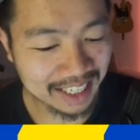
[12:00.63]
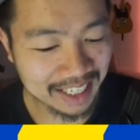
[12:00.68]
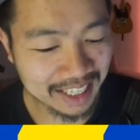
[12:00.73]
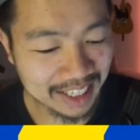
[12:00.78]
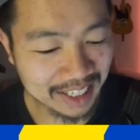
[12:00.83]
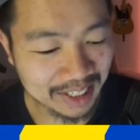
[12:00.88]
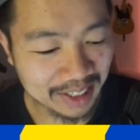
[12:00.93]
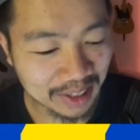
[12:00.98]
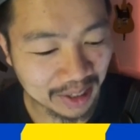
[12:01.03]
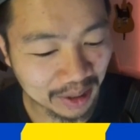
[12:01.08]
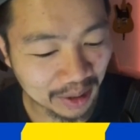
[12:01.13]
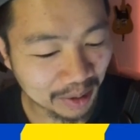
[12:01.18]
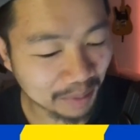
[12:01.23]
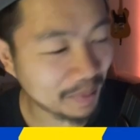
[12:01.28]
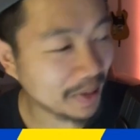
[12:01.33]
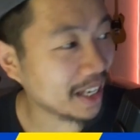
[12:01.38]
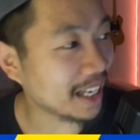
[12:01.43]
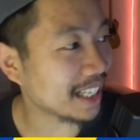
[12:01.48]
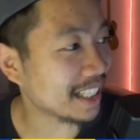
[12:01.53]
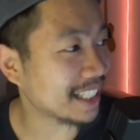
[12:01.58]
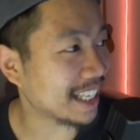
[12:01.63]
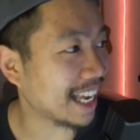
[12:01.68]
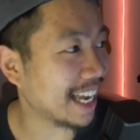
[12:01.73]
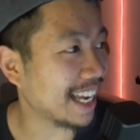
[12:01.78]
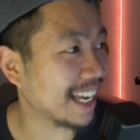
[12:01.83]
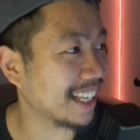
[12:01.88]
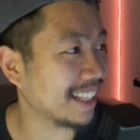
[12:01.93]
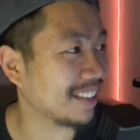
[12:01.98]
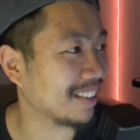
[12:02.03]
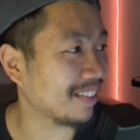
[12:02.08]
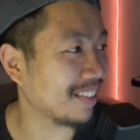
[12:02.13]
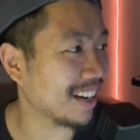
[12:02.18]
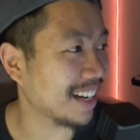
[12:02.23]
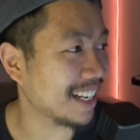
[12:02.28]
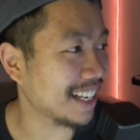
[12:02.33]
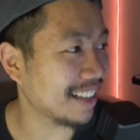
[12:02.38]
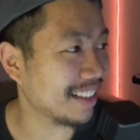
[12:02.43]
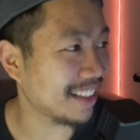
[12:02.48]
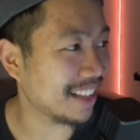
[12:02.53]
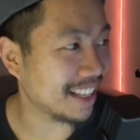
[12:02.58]
So you got a PSA
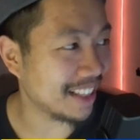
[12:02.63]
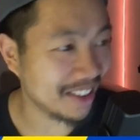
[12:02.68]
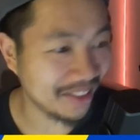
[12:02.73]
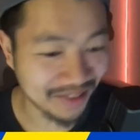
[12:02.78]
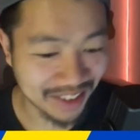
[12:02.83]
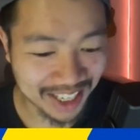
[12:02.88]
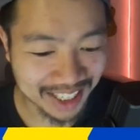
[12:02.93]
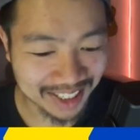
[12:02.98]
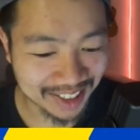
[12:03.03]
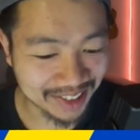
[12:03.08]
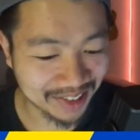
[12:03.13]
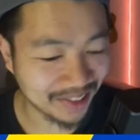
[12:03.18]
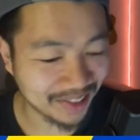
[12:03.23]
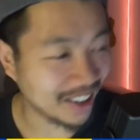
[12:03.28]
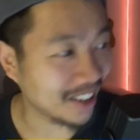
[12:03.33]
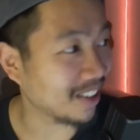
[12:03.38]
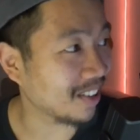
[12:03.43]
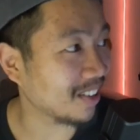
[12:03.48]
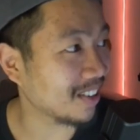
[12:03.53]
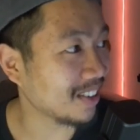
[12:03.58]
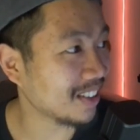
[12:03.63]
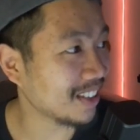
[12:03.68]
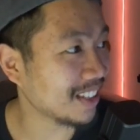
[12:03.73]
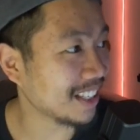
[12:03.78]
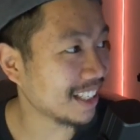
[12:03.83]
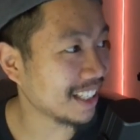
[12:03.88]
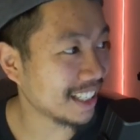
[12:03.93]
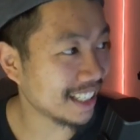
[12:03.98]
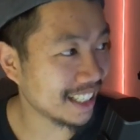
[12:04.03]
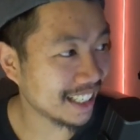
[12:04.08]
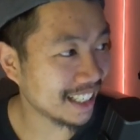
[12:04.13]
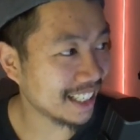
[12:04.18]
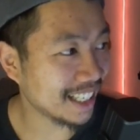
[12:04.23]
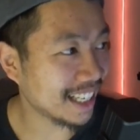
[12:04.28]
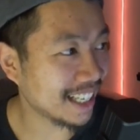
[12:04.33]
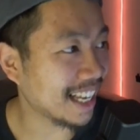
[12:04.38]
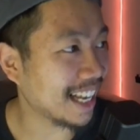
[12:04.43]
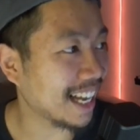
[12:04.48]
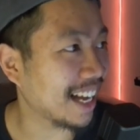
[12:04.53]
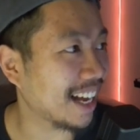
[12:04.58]
3 in the mix as well.
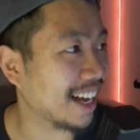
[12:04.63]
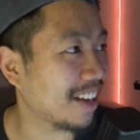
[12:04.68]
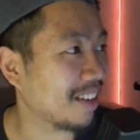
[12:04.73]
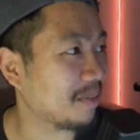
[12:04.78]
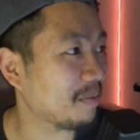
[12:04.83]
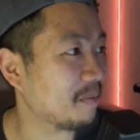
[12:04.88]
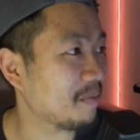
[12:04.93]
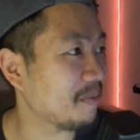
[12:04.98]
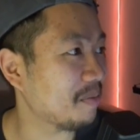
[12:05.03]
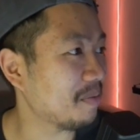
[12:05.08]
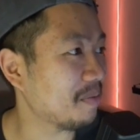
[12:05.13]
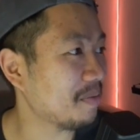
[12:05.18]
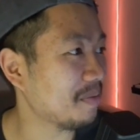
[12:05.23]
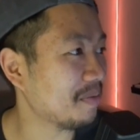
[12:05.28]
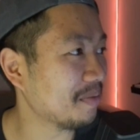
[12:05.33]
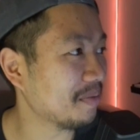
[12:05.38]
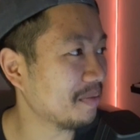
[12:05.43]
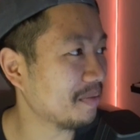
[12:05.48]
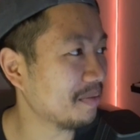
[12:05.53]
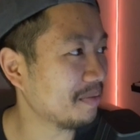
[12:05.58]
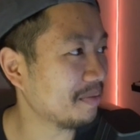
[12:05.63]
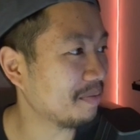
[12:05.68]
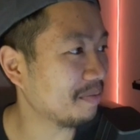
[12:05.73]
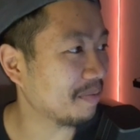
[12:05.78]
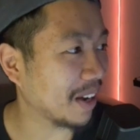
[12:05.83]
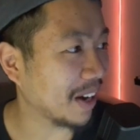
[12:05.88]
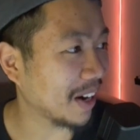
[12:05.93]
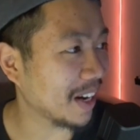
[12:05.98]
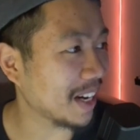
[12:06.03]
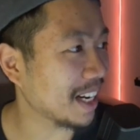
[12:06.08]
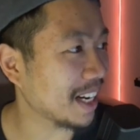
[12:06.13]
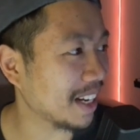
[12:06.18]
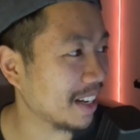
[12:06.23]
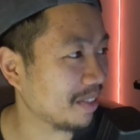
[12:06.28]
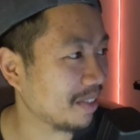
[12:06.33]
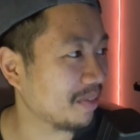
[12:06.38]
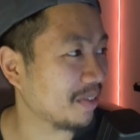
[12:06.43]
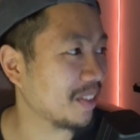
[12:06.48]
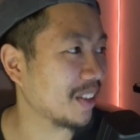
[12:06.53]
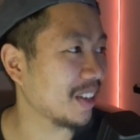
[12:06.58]
But I needed
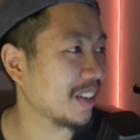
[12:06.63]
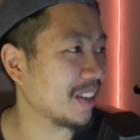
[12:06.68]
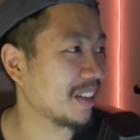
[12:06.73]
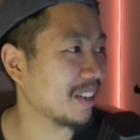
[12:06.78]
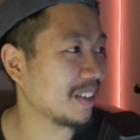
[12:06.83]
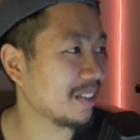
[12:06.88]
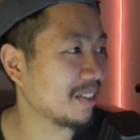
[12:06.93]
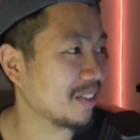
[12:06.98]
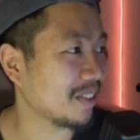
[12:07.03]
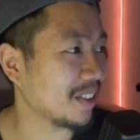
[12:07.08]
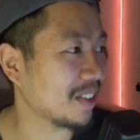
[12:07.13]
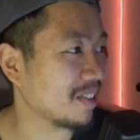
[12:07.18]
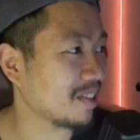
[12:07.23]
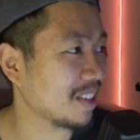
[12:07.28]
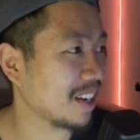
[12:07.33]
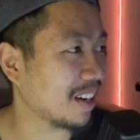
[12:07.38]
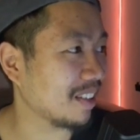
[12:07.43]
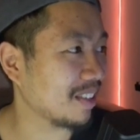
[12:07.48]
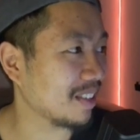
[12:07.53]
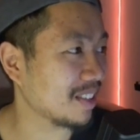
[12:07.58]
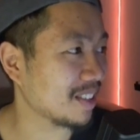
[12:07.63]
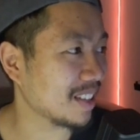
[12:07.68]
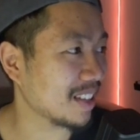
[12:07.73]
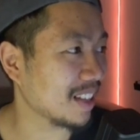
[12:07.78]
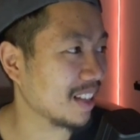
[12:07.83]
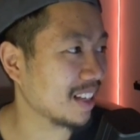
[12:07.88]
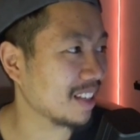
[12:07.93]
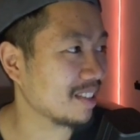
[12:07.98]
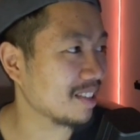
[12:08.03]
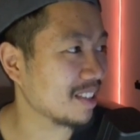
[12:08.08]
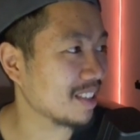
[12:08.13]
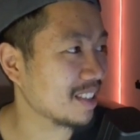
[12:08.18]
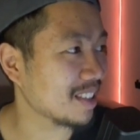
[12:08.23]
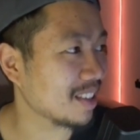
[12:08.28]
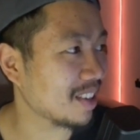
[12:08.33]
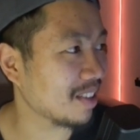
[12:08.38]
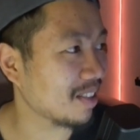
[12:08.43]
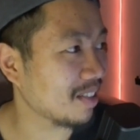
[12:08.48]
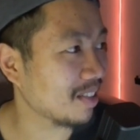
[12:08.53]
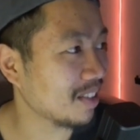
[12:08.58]
it for the Shadowless collection,
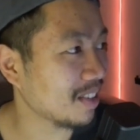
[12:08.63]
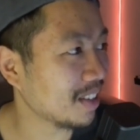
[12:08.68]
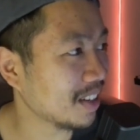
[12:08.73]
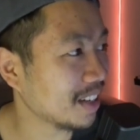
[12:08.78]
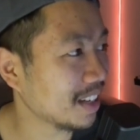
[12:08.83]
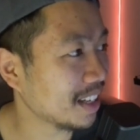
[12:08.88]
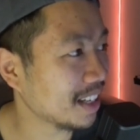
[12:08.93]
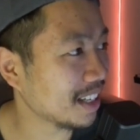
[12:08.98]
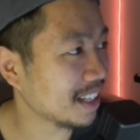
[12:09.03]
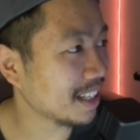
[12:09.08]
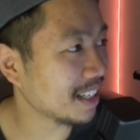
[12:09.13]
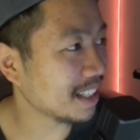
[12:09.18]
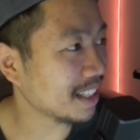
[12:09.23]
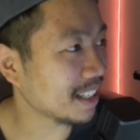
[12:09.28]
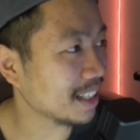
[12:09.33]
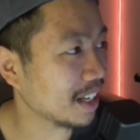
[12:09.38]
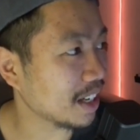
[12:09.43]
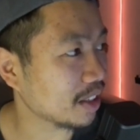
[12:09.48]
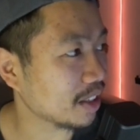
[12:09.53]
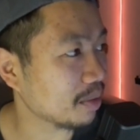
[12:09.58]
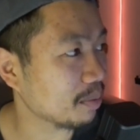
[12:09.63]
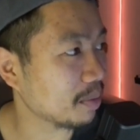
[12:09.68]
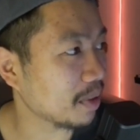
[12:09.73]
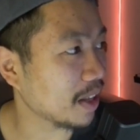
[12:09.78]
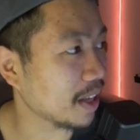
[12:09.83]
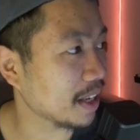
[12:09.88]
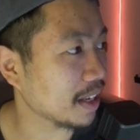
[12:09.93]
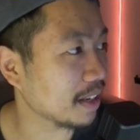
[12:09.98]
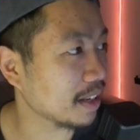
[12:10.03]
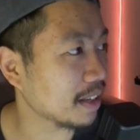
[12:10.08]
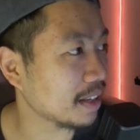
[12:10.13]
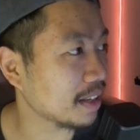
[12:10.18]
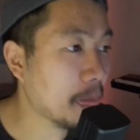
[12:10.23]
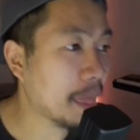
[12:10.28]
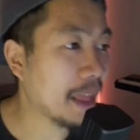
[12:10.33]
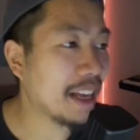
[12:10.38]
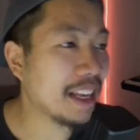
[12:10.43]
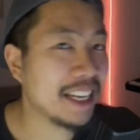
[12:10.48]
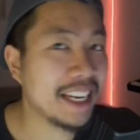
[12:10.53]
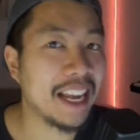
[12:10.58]
so can't complain.
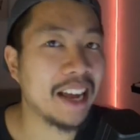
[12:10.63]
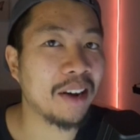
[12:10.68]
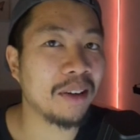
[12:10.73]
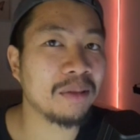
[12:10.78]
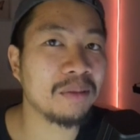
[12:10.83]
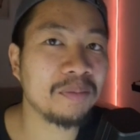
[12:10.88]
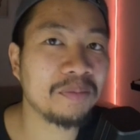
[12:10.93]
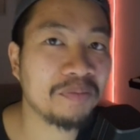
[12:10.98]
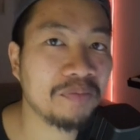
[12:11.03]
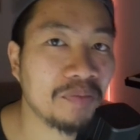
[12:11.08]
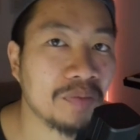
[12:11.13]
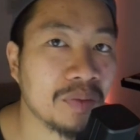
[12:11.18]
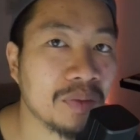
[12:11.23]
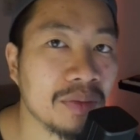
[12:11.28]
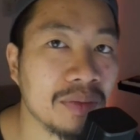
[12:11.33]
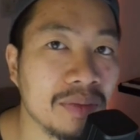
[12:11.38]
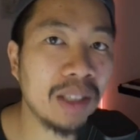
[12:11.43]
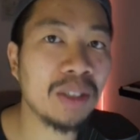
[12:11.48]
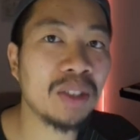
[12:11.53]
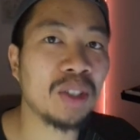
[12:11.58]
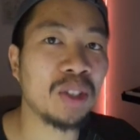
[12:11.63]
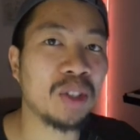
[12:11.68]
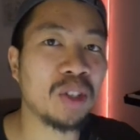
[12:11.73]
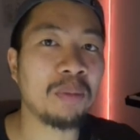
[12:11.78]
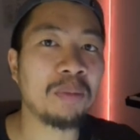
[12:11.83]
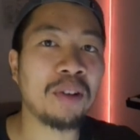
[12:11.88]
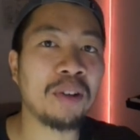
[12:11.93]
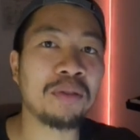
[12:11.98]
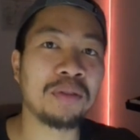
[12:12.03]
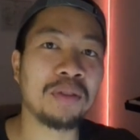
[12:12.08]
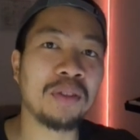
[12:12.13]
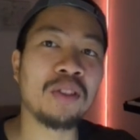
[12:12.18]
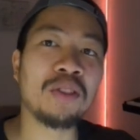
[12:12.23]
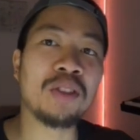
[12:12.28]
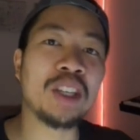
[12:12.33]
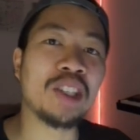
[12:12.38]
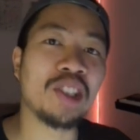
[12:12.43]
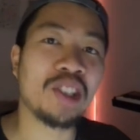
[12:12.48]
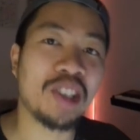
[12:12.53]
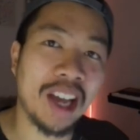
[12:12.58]
Now, to top off
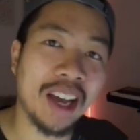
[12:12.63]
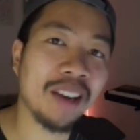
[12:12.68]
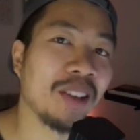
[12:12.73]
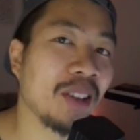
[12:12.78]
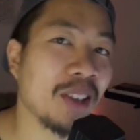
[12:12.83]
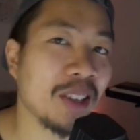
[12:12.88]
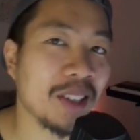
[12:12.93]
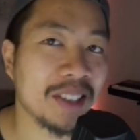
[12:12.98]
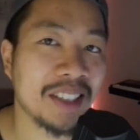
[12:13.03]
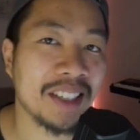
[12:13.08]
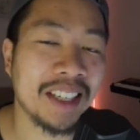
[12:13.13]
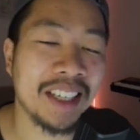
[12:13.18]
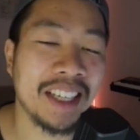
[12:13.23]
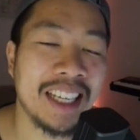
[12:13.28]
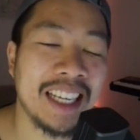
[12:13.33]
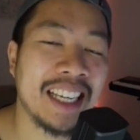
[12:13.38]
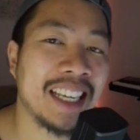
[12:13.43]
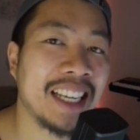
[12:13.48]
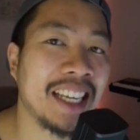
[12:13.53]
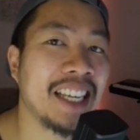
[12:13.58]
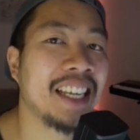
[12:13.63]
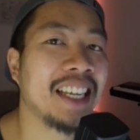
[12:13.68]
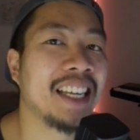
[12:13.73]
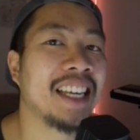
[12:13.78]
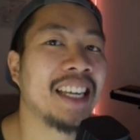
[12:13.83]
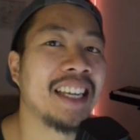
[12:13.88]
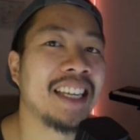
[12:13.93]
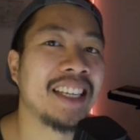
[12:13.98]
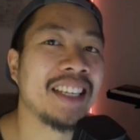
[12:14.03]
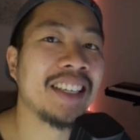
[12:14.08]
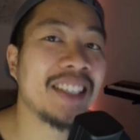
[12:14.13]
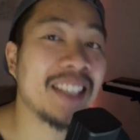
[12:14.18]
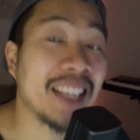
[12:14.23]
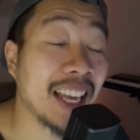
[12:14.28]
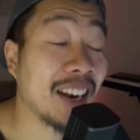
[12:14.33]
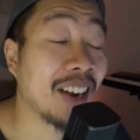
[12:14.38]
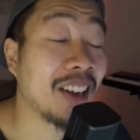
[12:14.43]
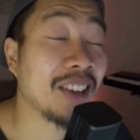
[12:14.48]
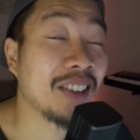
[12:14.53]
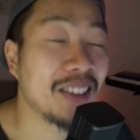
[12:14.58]
the Shadowless
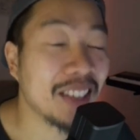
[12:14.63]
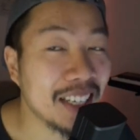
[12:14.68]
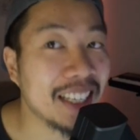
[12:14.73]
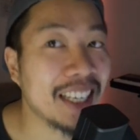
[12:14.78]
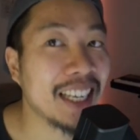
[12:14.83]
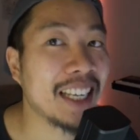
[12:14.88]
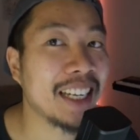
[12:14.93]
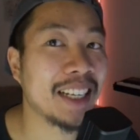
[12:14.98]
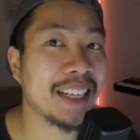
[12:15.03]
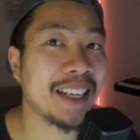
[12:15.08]
set, I did need